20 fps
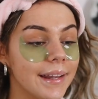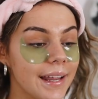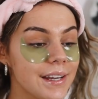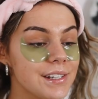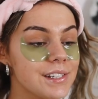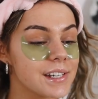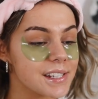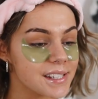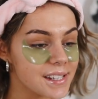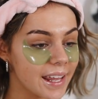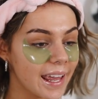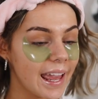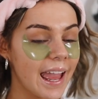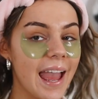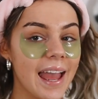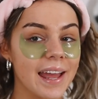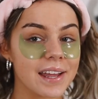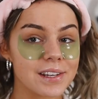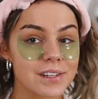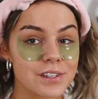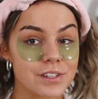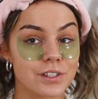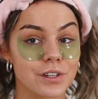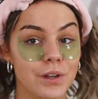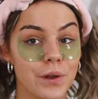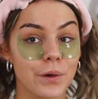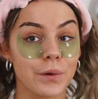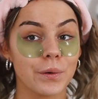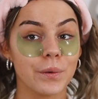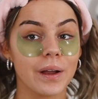Let's just get
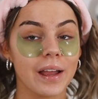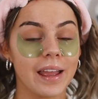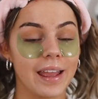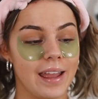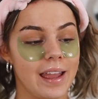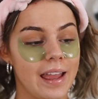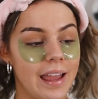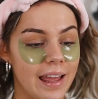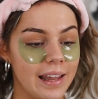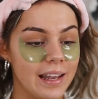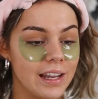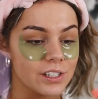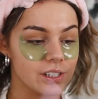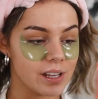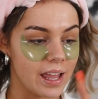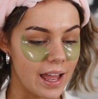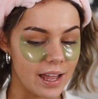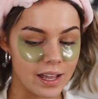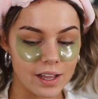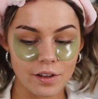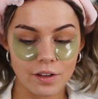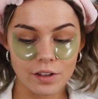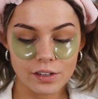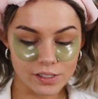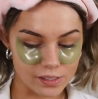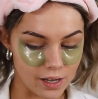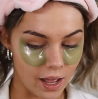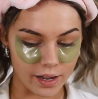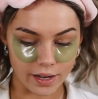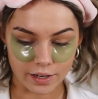to it. Let's get
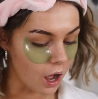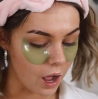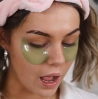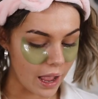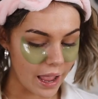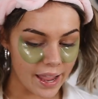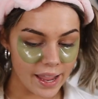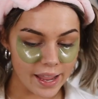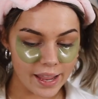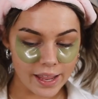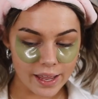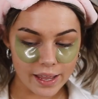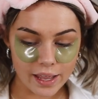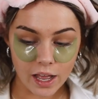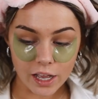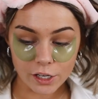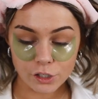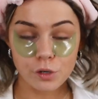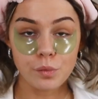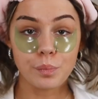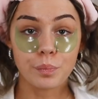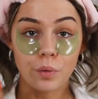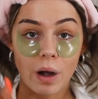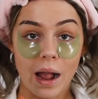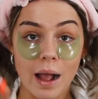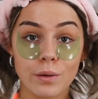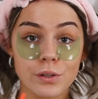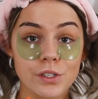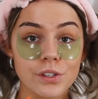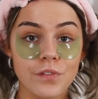started. I do
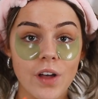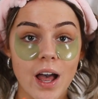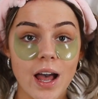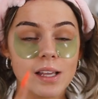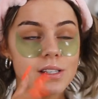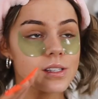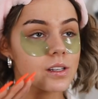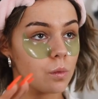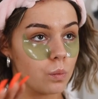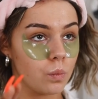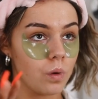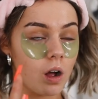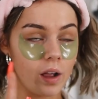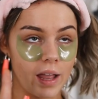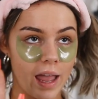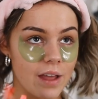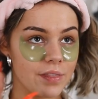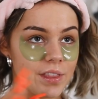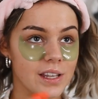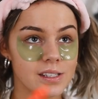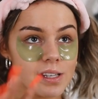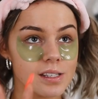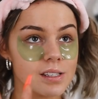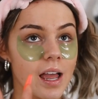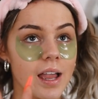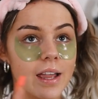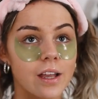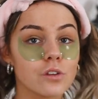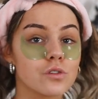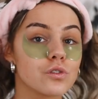brows first. Okay, this is
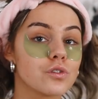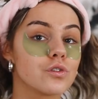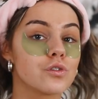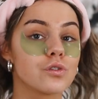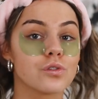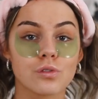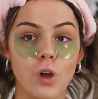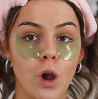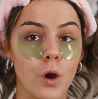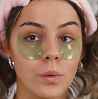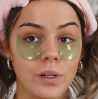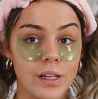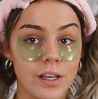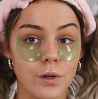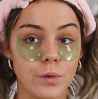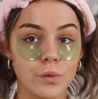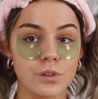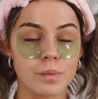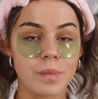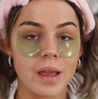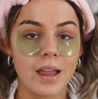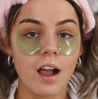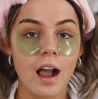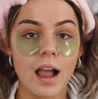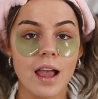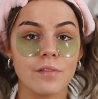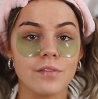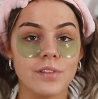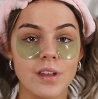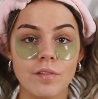like totally new to me.
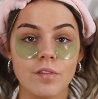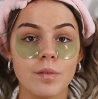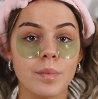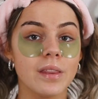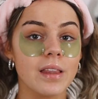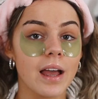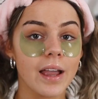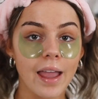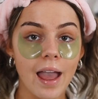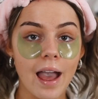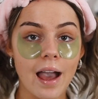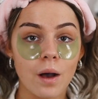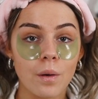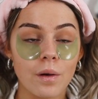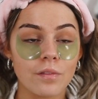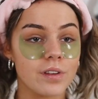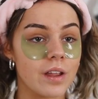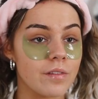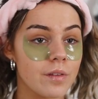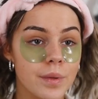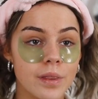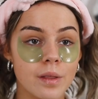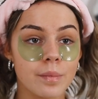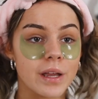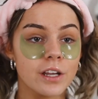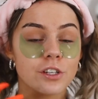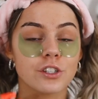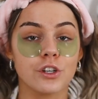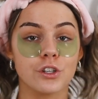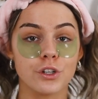I have never been that gal. I've never been the
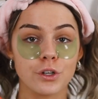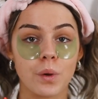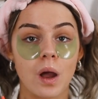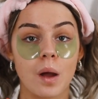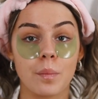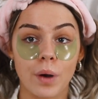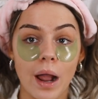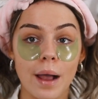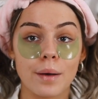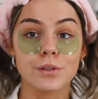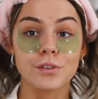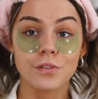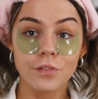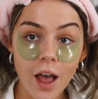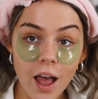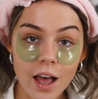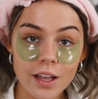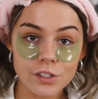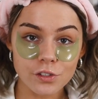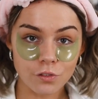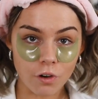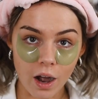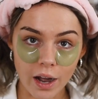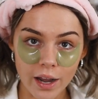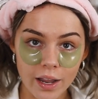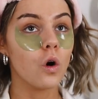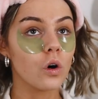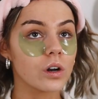bitch to do her brows first, right?